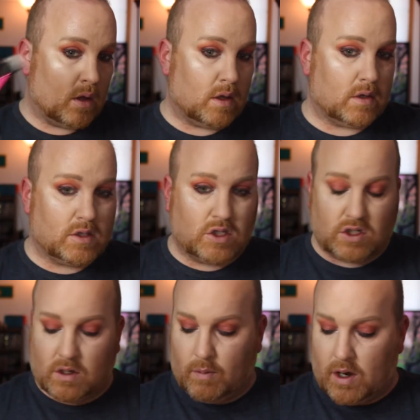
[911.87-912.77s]
Little
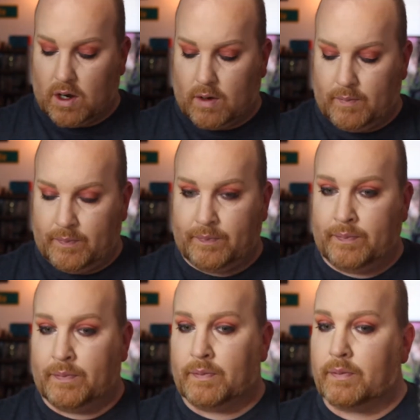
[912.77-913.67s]
shimmer.
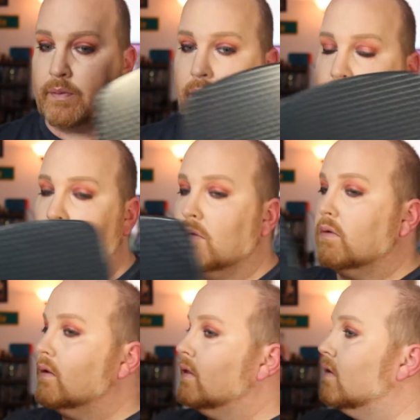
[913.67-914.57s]

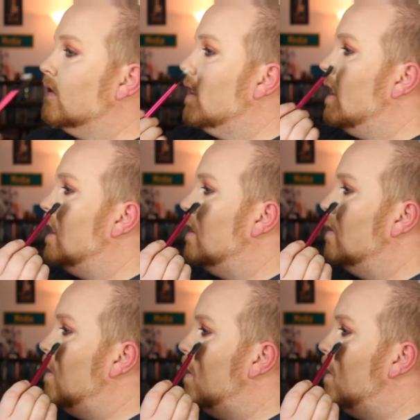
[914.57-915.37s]
Let's do this side.